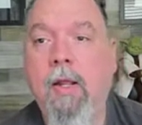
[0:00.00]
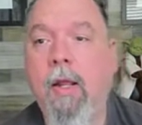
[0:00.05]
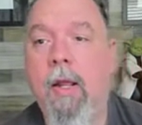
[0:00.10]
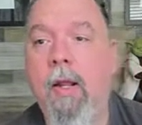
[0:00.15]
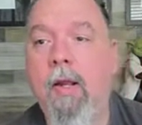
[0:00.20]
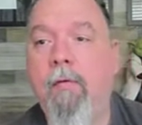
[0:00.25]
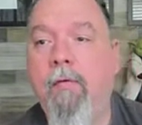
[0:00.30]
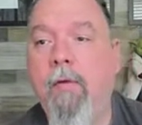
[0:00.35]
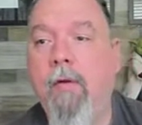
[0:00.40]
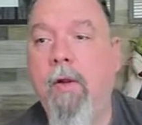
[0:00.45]

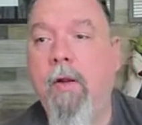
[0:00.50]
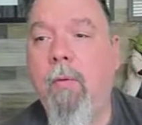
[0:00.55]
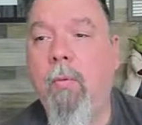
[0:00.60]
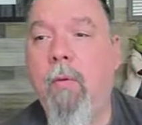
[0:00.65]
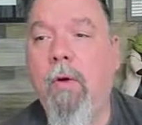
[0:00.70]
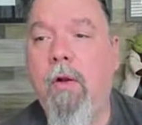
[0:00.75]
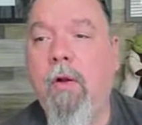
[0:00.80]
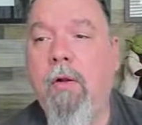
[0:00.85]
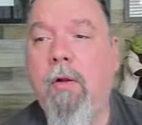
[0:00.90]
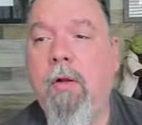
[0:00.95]
And if you're like,
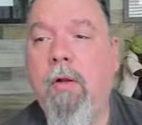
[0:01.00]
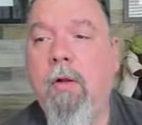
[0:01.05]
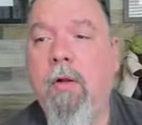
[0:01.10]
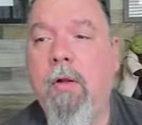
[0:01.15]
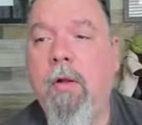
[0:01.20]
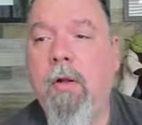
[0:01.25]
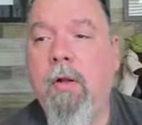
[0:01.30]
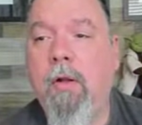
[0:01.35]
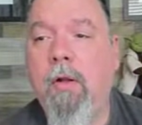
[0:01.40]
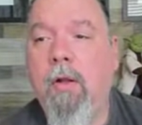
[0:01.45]
well,
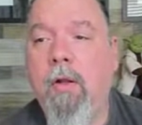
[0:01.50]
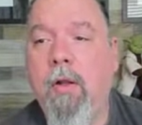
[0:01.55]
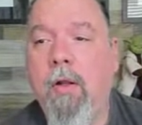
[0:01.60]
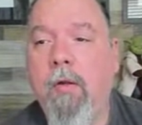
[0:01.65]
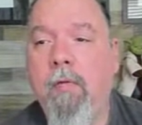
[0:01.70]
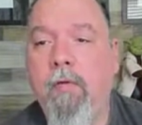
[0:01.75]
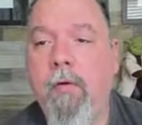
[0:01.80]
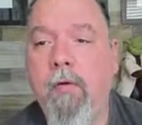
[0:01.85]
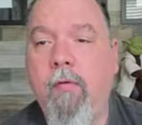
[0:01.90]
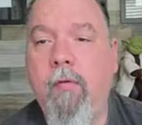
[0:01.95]

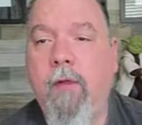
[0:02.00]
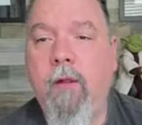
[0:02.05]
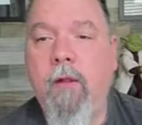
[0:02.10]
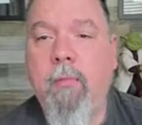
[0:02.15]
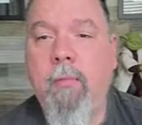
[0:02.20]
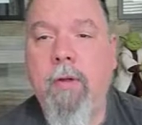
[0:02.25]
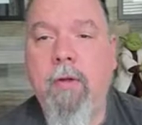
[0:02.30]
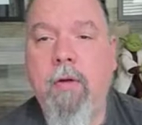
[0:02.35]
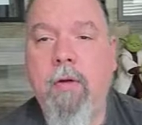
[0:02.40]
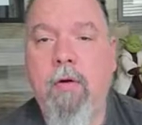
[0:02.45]
if you're
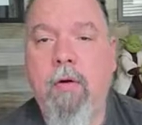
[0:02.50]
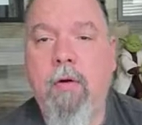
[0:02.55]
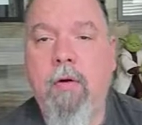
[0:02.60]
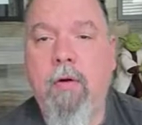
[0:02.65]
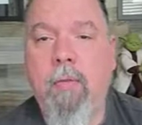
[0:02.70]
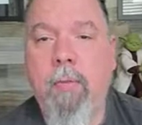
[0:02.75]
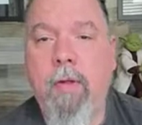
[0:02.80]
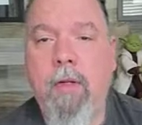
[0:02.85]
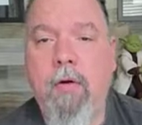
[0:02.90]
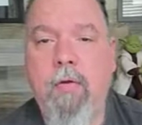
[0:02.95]
telling me you're
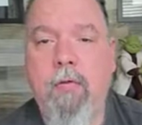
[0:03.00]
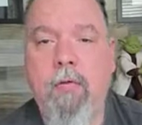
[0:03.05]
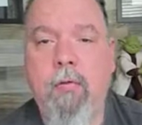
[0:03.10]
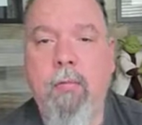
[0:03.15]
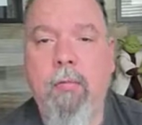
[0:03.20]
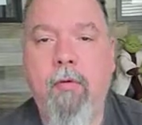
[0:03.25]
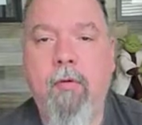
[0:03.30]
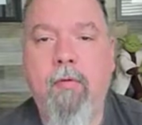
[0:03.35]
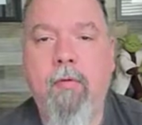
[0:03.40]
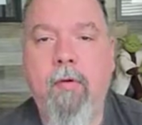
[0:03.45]
gonna make
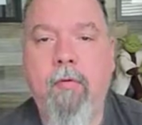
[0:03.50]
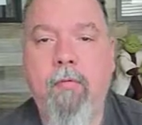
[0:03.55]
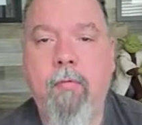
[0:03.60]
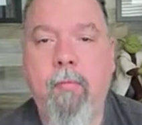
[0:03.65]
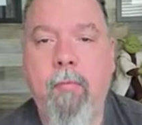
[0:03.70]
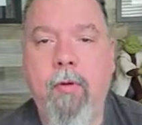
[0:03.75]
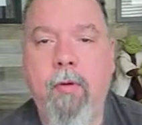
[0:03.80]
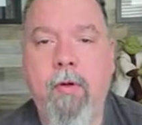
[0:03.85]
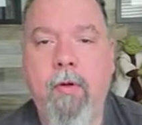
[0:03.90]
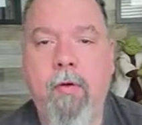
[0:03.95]
$2.7
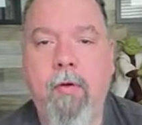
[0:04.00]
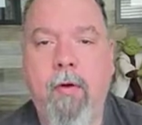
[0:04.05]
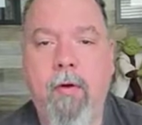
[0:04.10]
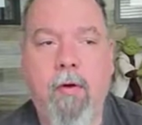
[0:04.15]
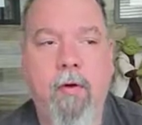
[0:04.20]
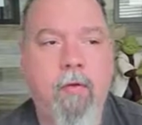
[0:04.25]
million